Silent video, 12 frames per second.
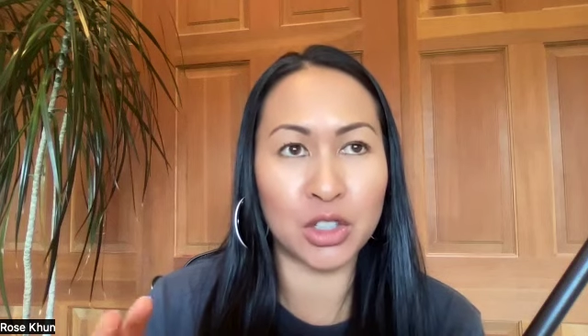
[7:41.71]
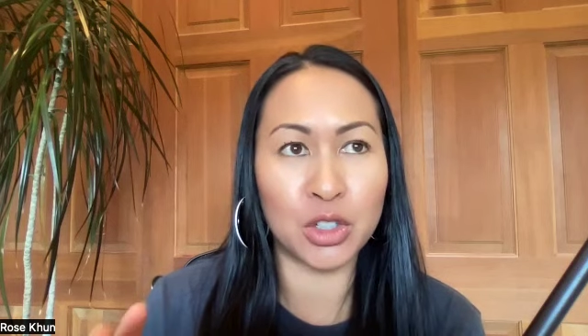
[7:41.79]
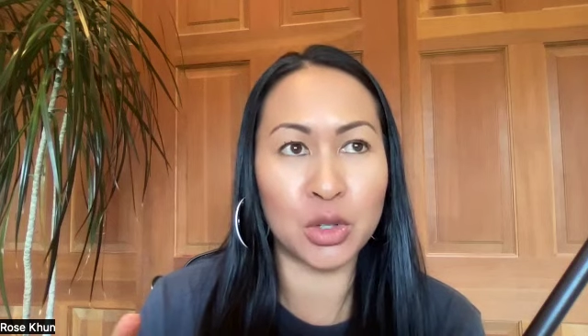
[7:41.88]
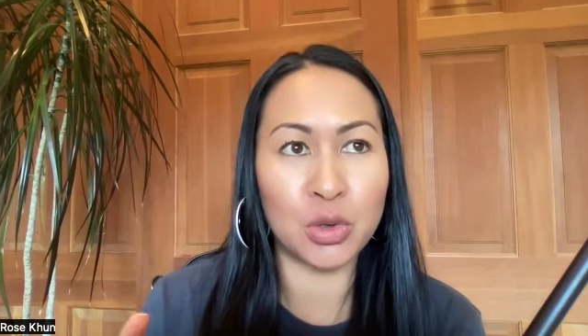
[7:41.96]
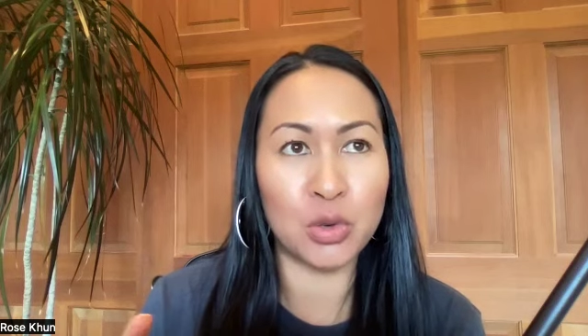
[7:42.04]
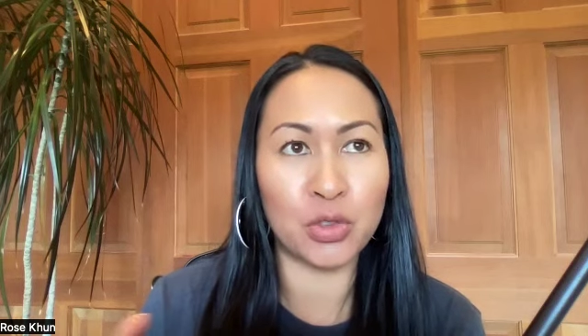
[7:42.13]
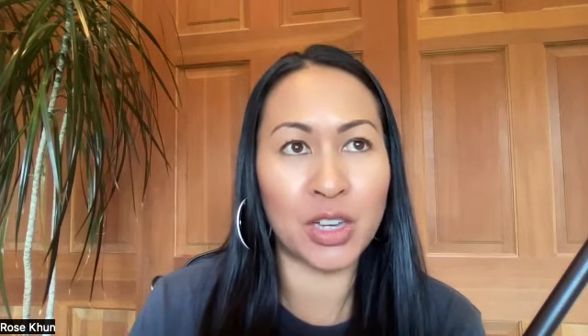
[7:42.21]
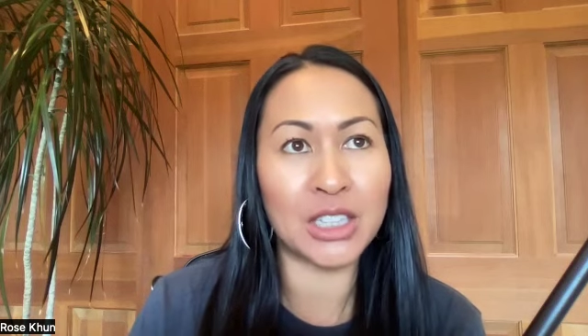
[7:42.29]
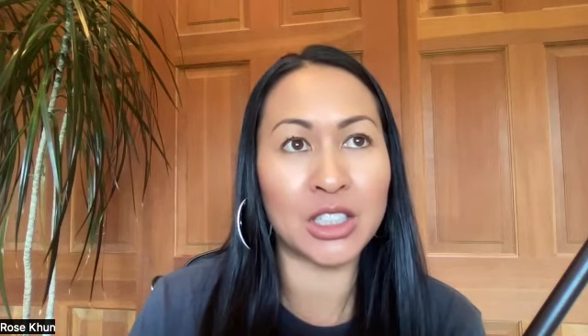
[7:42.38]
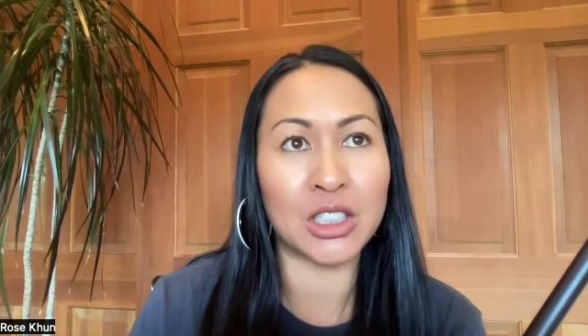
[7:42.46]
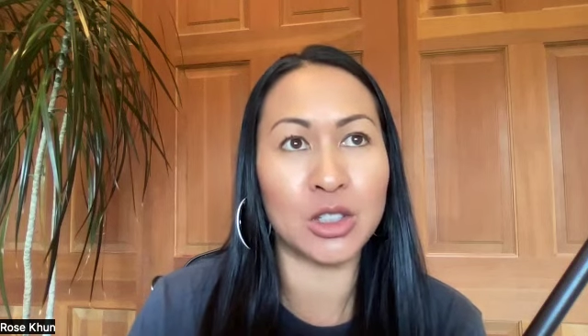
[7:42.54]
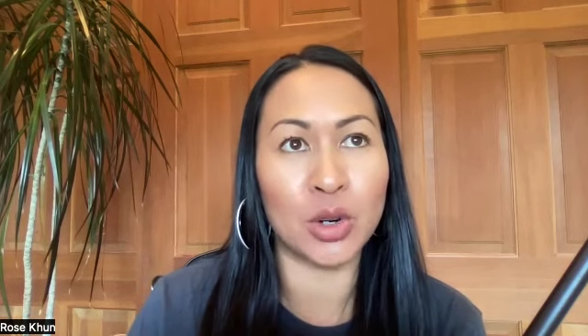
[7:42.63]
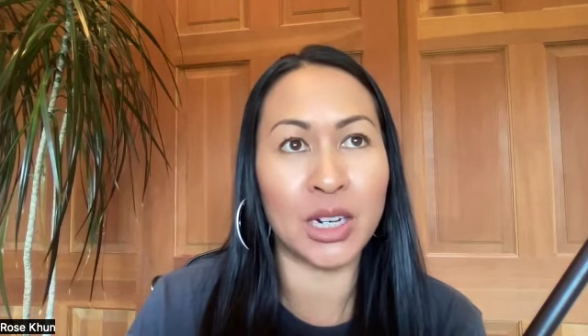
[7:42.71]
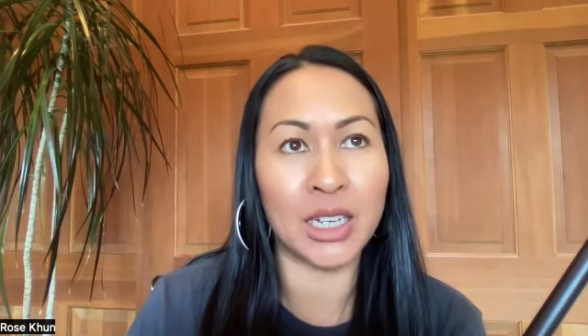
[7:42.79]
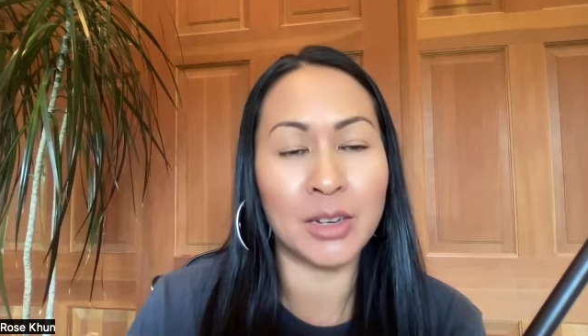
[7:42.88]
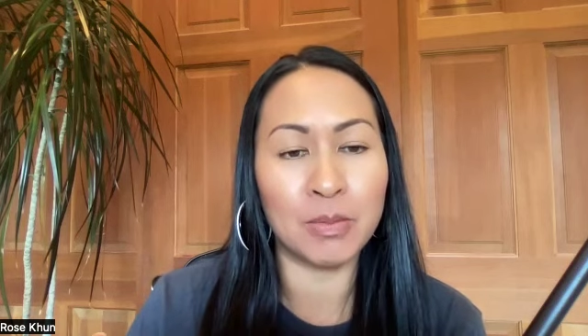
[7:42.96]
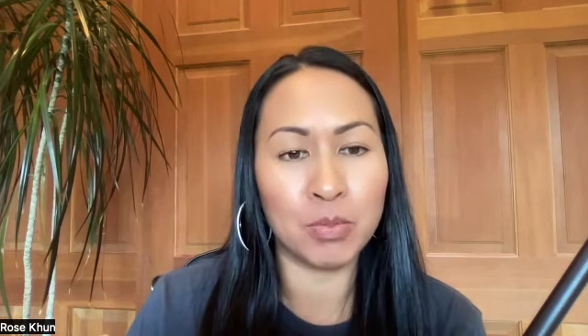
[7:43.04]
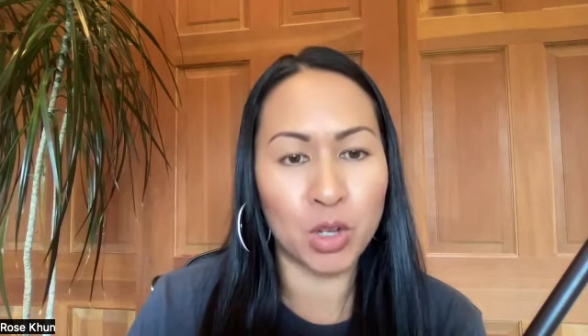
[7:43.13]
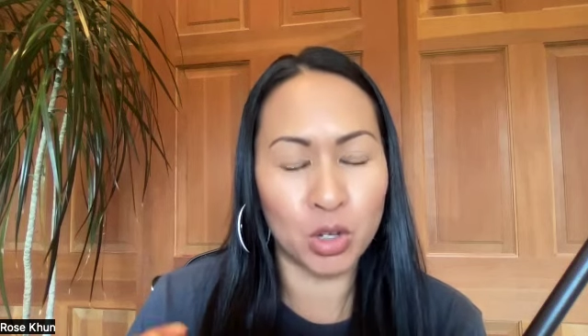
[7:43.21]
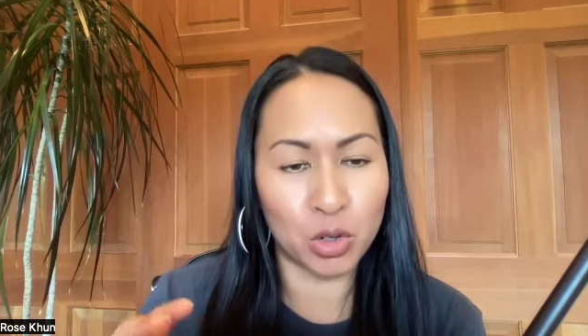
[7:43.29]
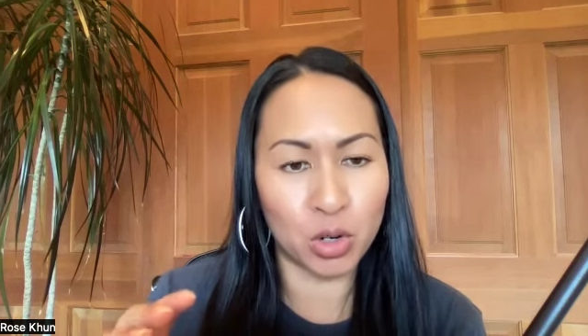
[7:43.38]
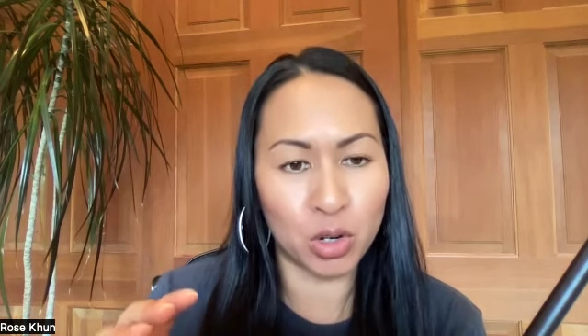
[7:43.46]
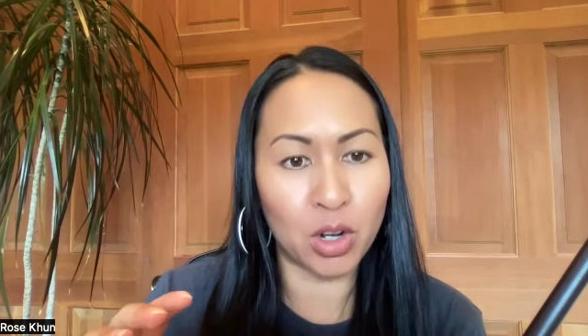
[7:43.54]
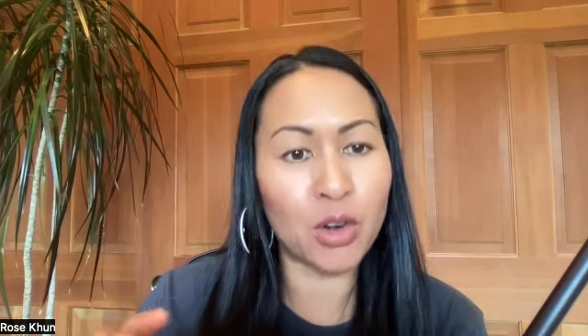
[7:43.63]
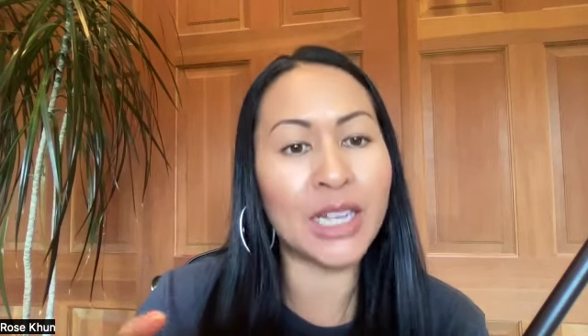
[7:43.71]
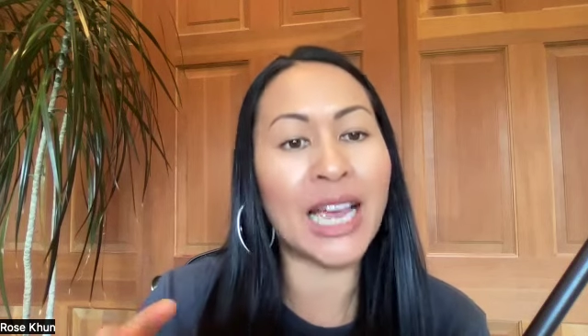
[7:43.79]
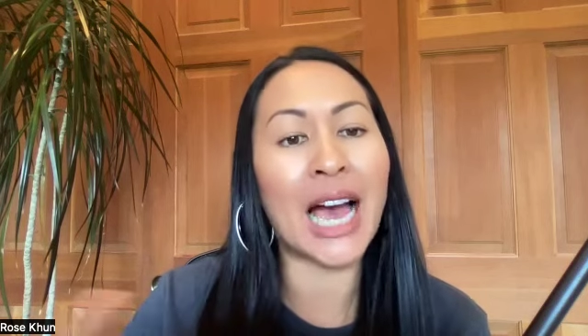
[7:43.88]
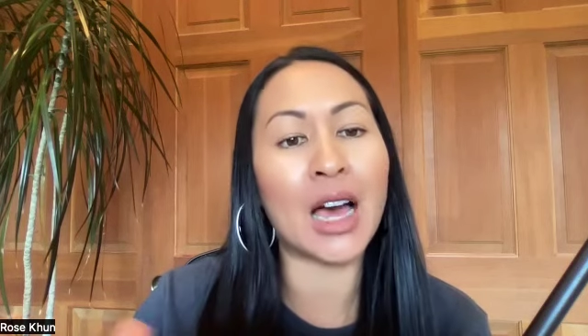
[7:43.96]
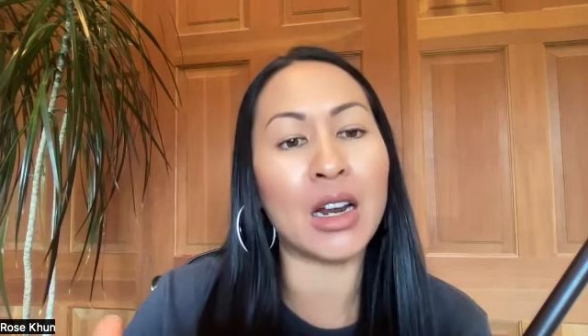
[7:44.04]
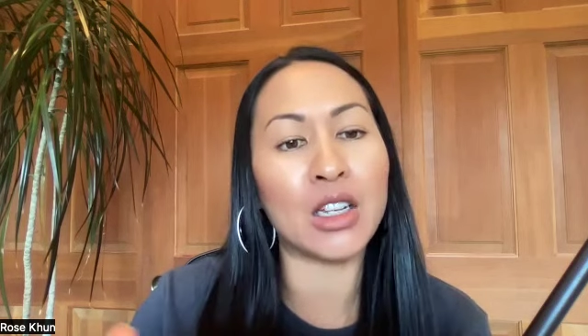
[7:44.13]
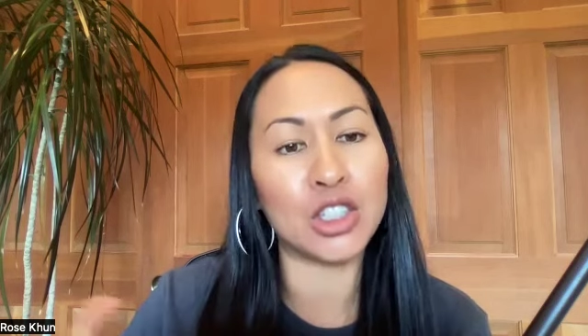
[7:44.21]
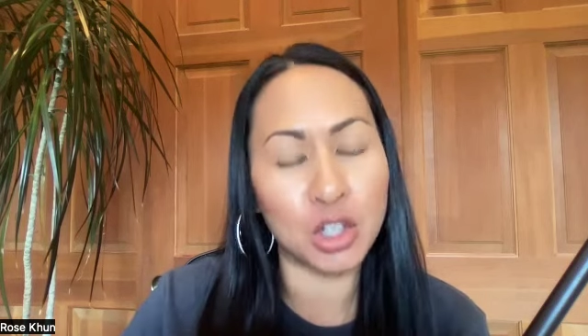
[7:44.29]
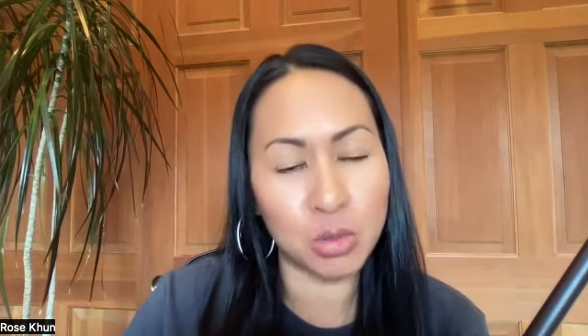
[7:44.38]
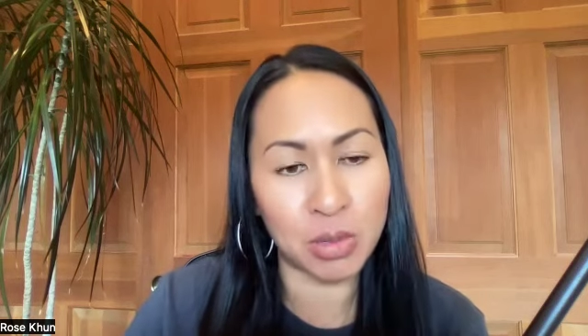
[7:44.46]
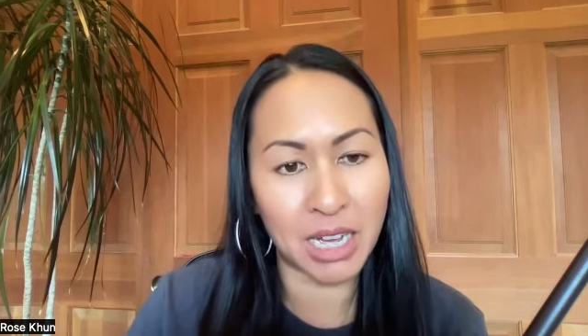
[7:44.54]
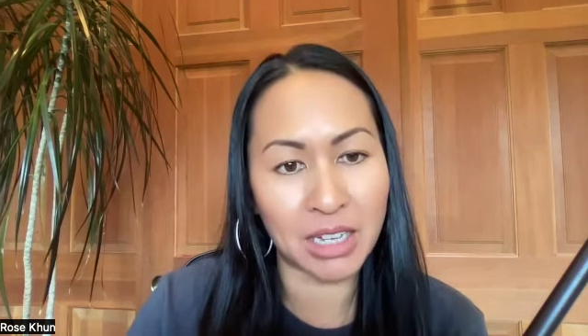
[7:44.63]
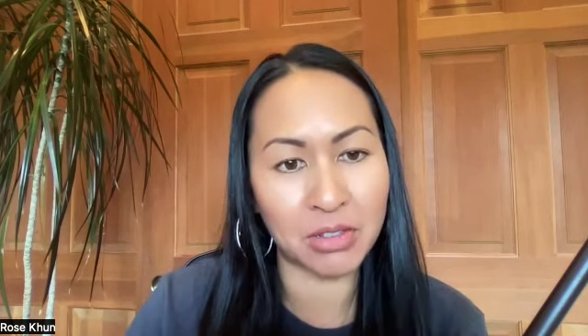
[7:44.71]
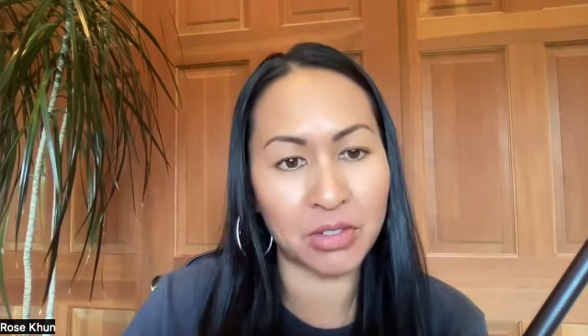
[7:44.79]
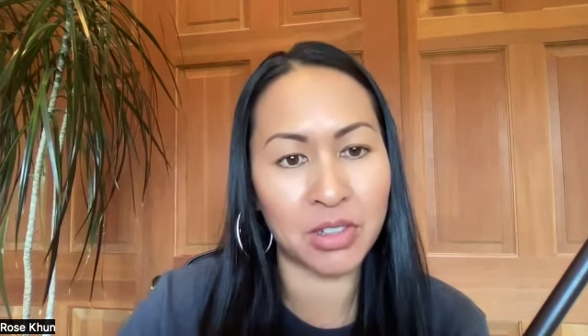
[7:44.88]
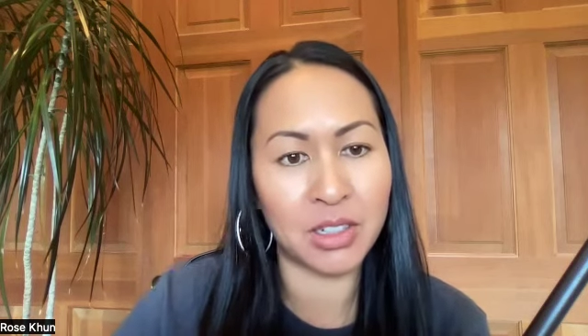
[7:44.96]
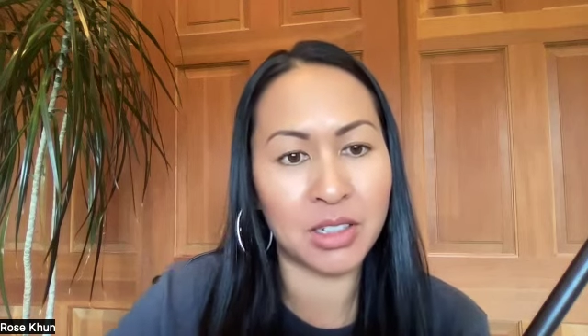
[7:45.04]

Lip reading: you faced during your learning how to scuba dive?